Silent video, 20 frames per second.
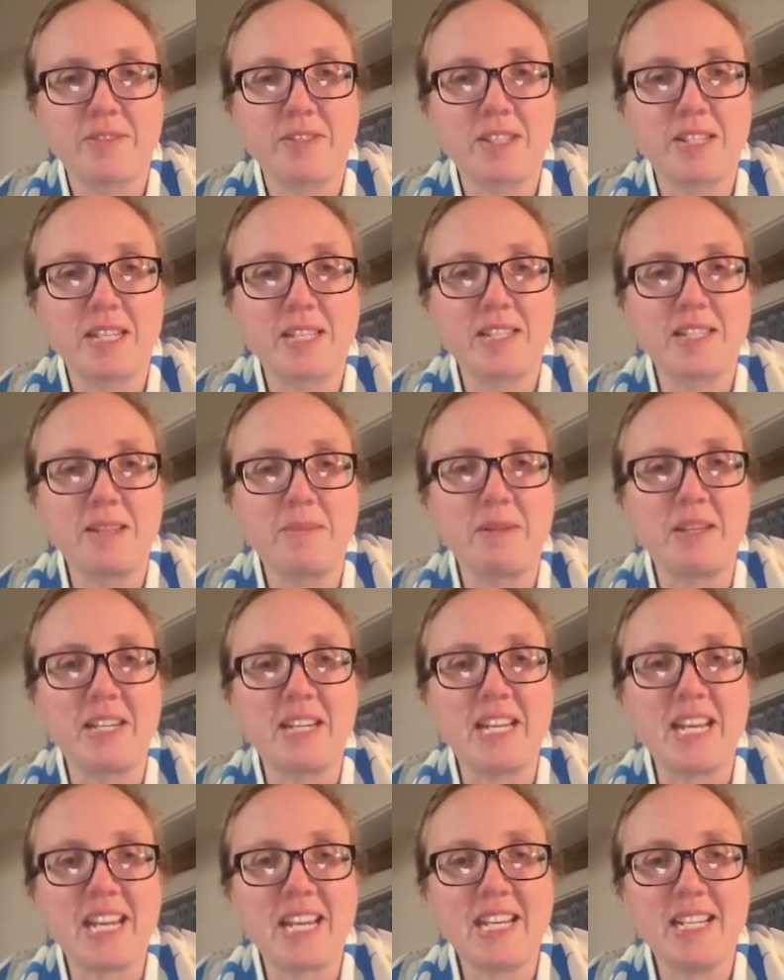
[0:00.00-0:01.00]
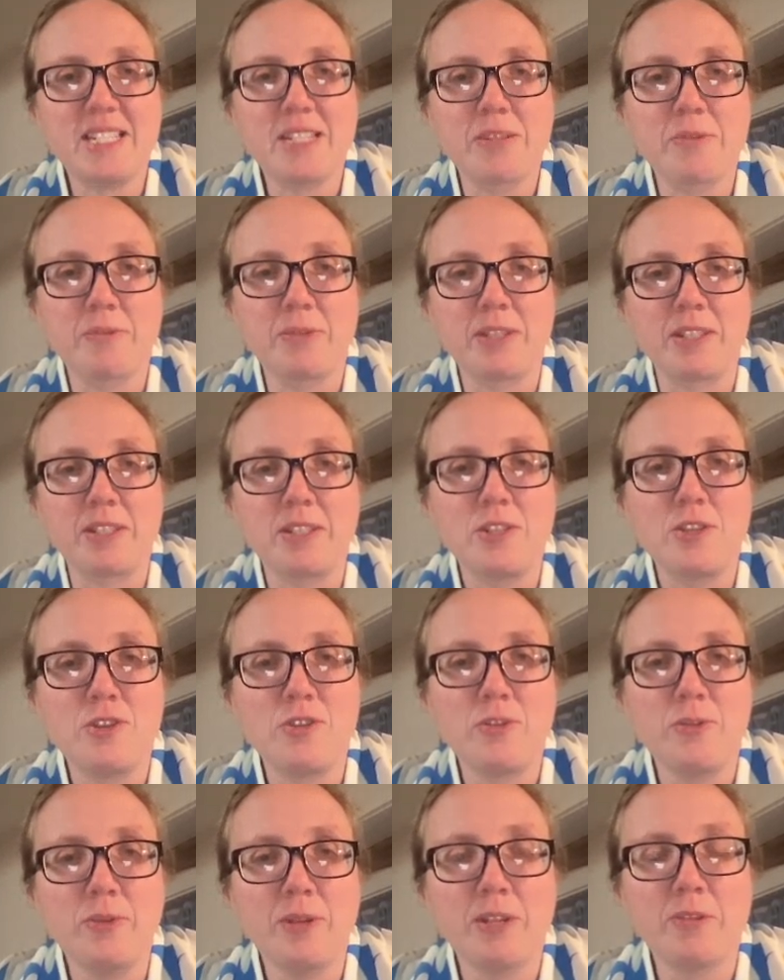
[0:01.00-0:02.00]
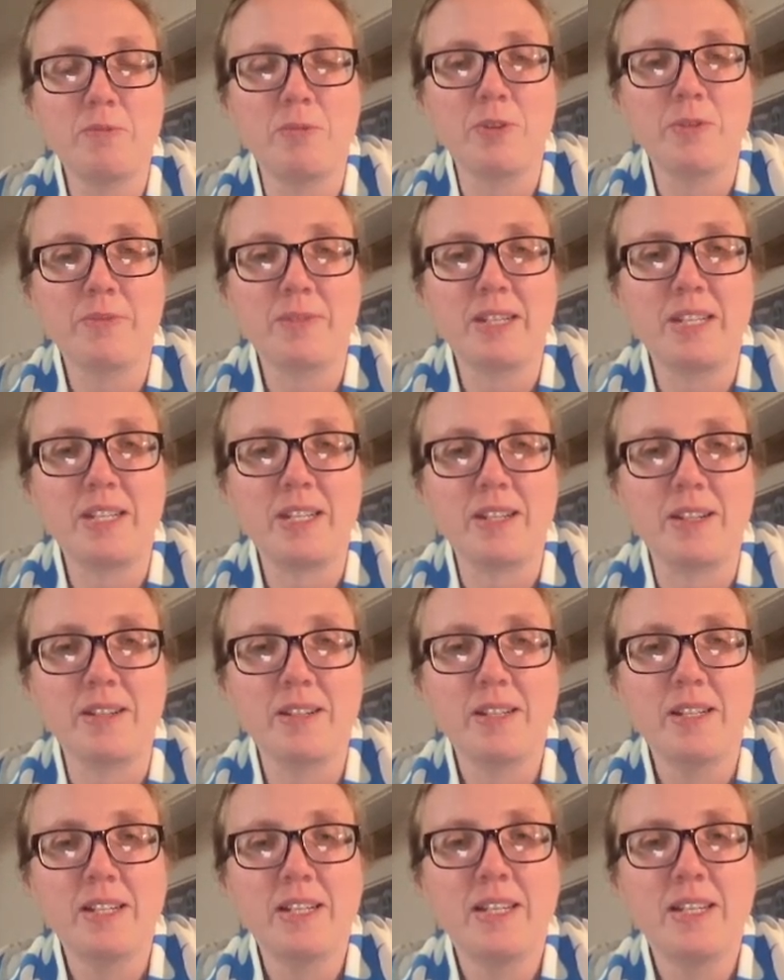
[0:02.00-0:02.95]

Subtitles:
So that's going to be an 8 with a 2 and a 1 right here.